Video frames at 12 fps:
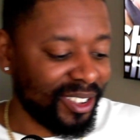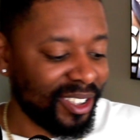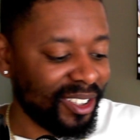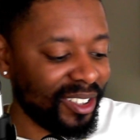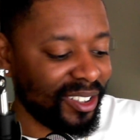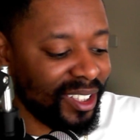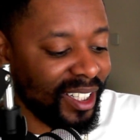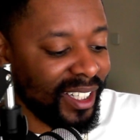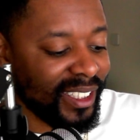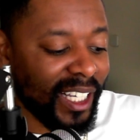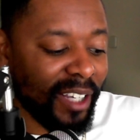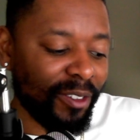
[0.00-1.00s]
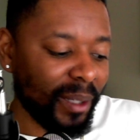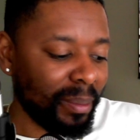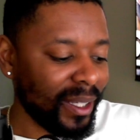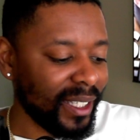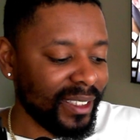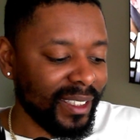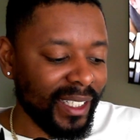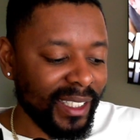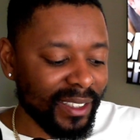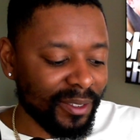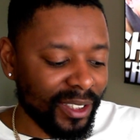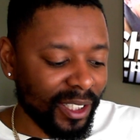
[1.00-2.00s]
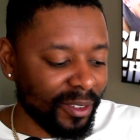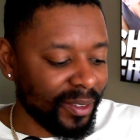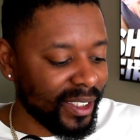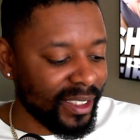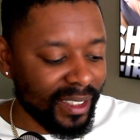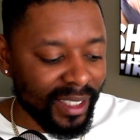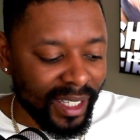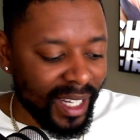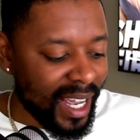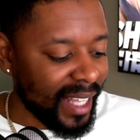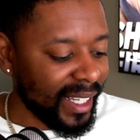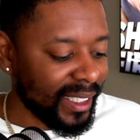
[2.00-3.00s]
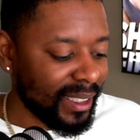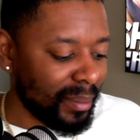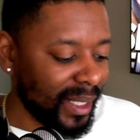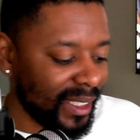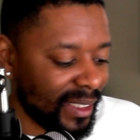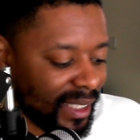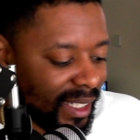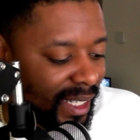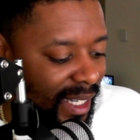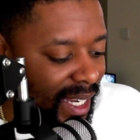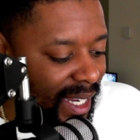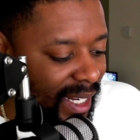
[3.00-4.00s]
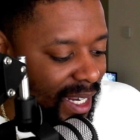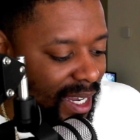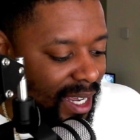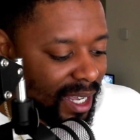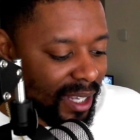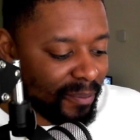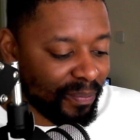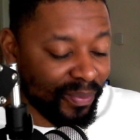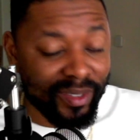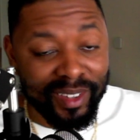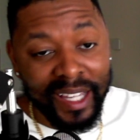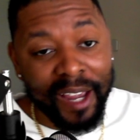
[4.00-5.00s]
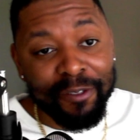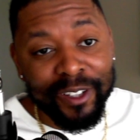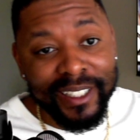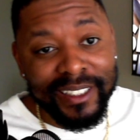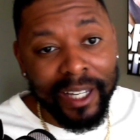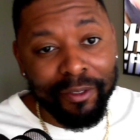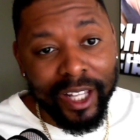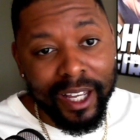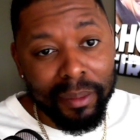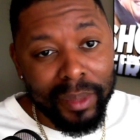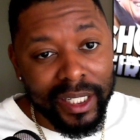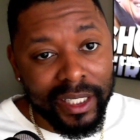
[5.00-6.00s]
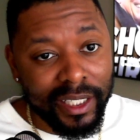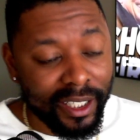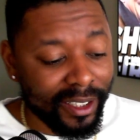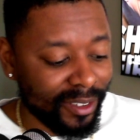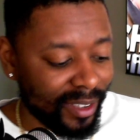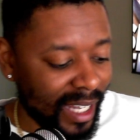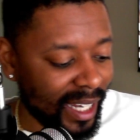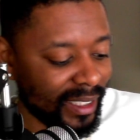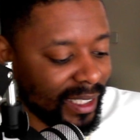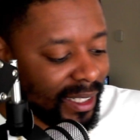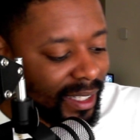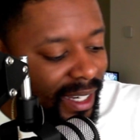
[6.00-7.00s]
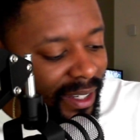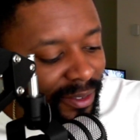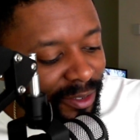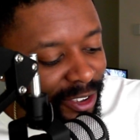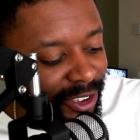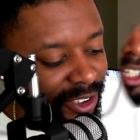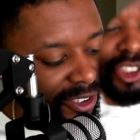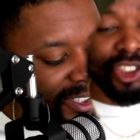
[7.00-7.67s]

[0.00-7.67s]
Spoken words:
So definitely a plus. Ease of service, I think, is amazing, and definitely save a lot of money there. I can tell you that for sure.